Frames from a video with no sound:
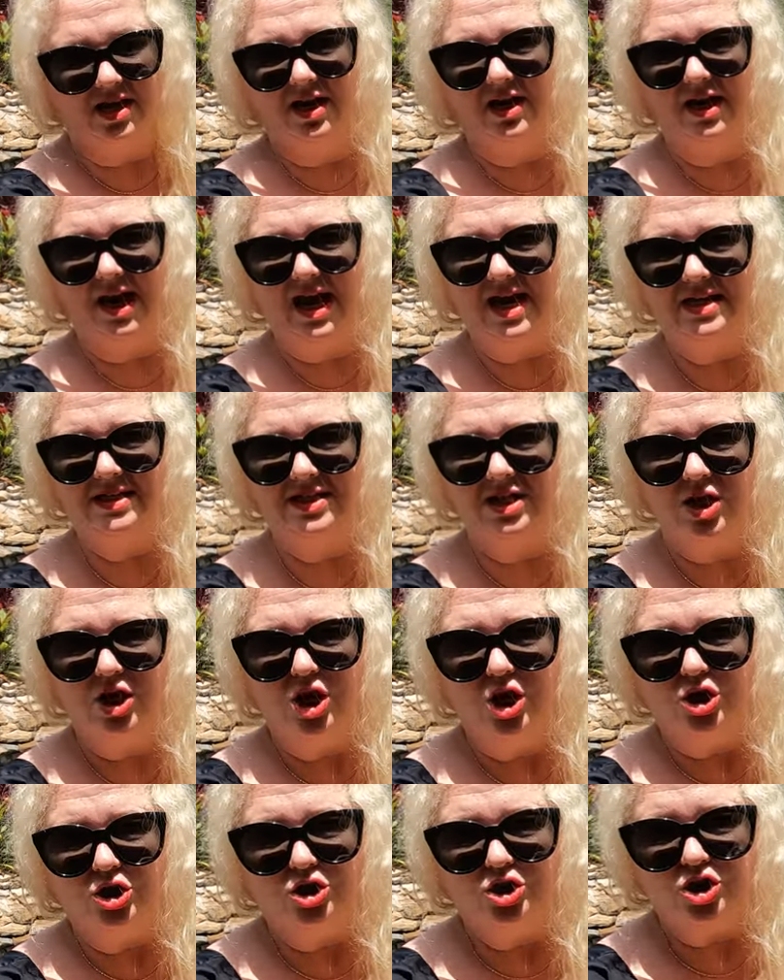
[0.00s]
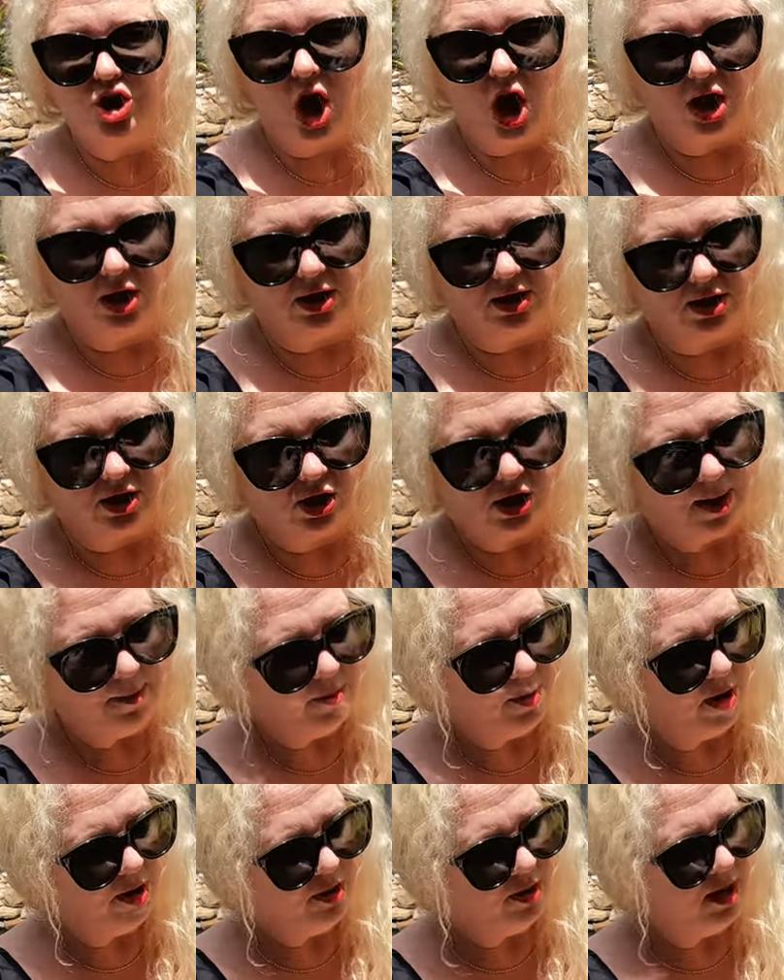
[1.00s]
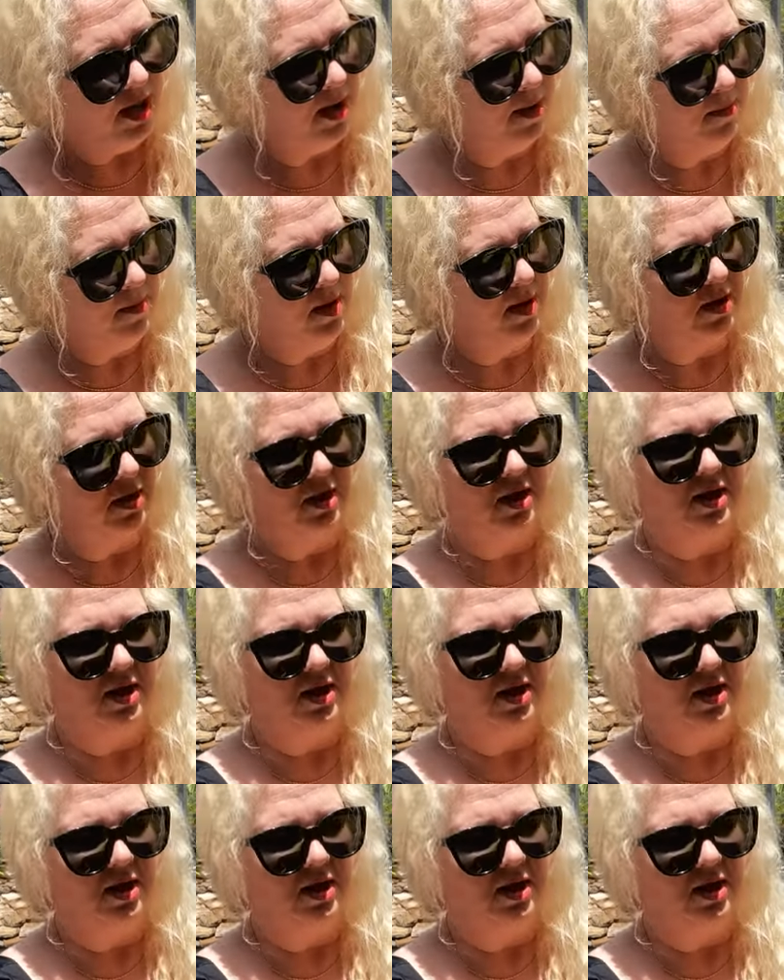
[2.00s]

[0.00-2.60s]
a nice solid clip on them.